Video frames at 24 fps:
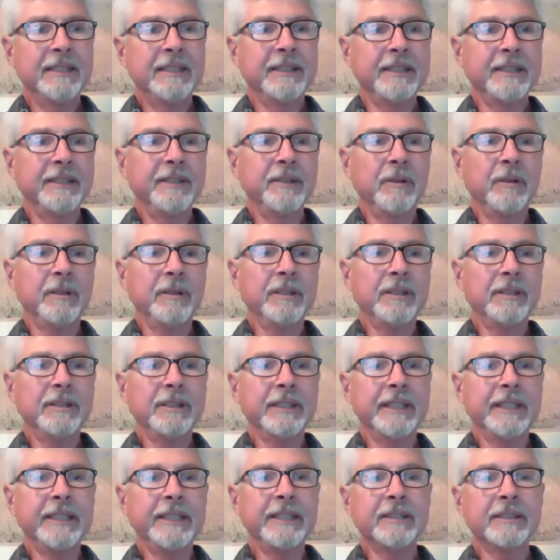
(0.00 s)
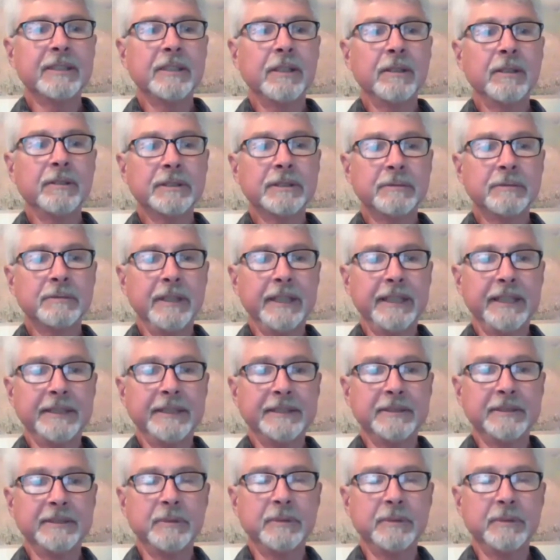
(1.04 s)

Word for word: the northern inner coast range,